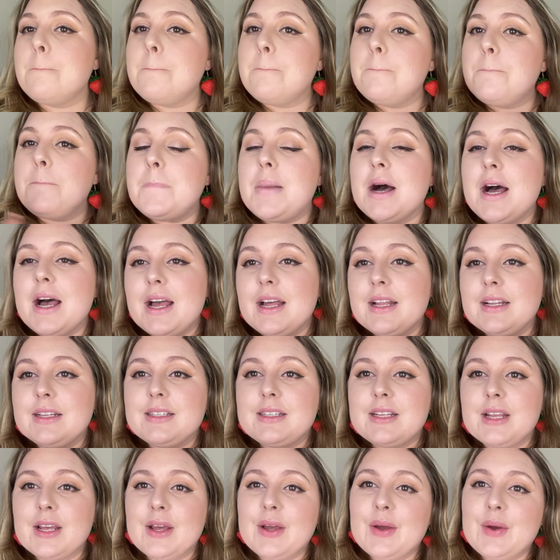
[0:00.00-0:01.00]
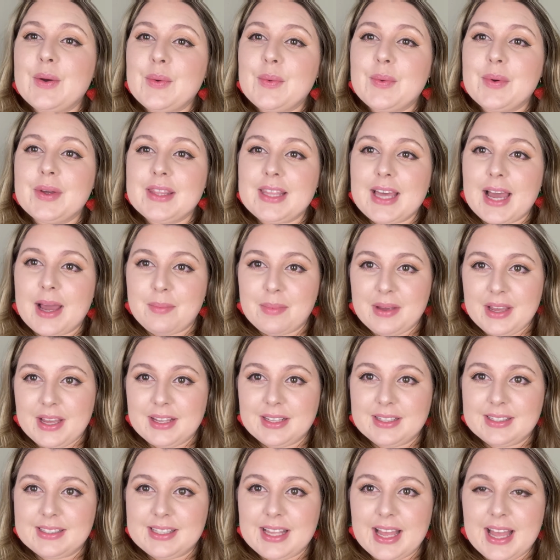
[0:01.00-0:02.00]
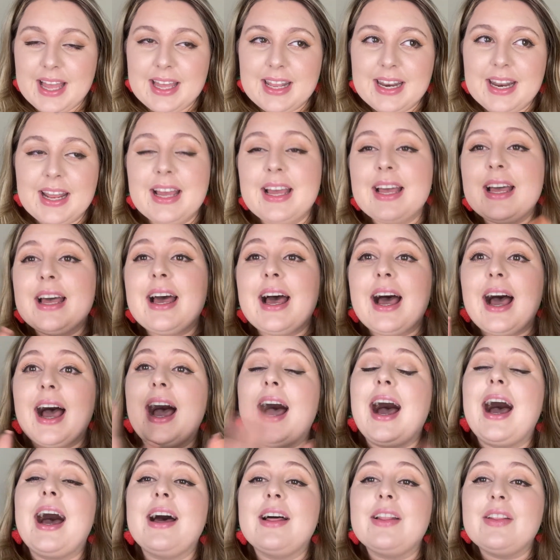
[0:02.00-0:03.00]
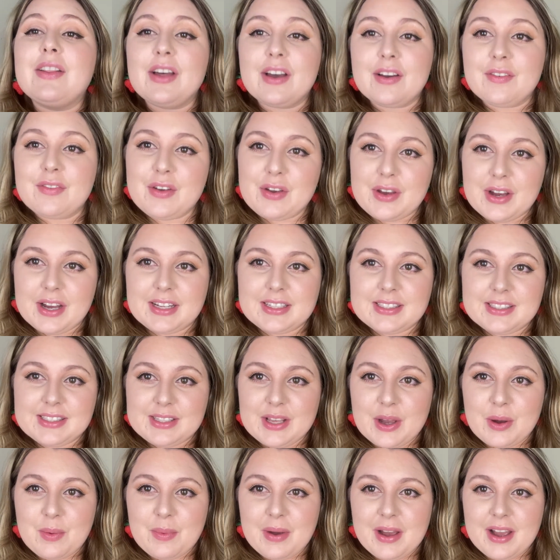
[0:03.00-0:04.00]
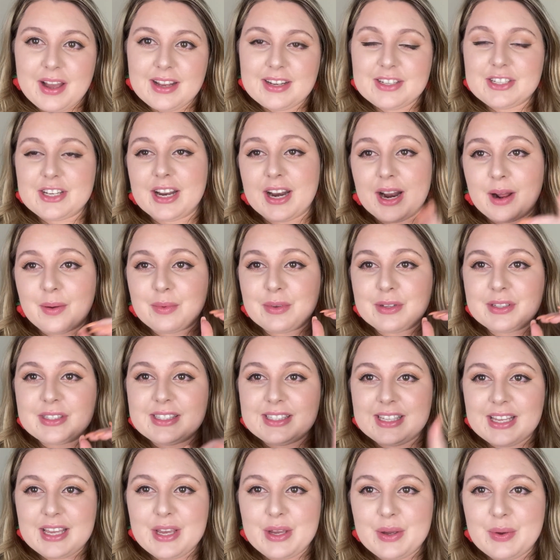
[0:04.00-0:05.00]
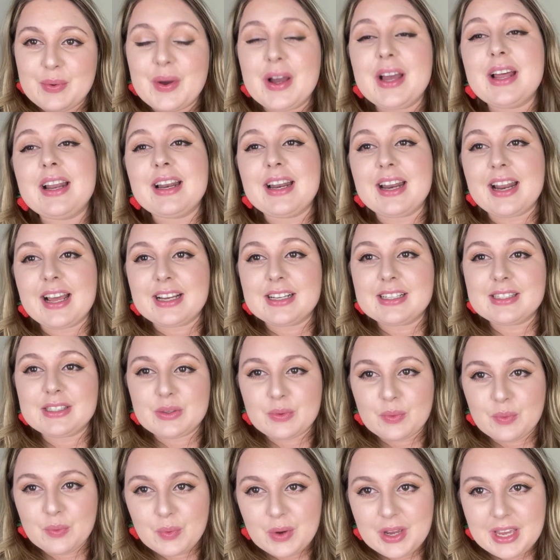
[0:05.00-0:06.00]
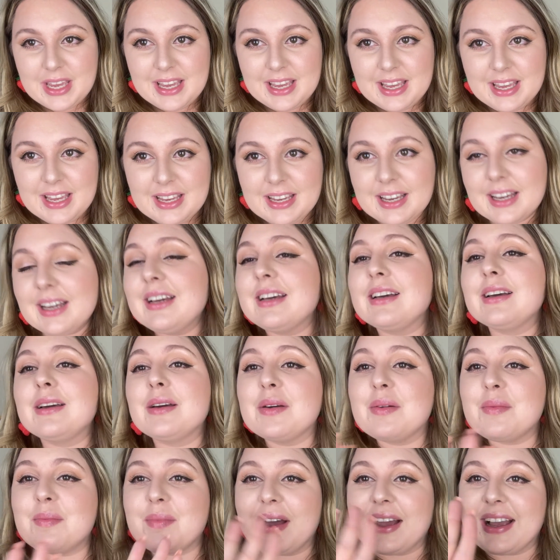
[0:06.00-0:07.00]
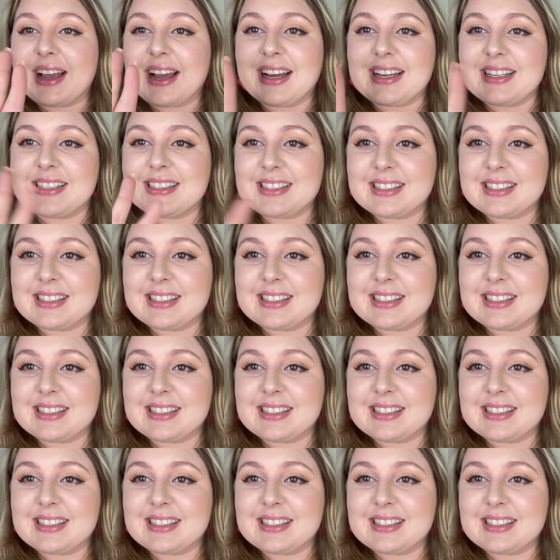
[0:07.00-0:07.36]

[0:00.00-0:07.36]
But with that being said, I love you guys so much, and I will see you next week. Bye, guys.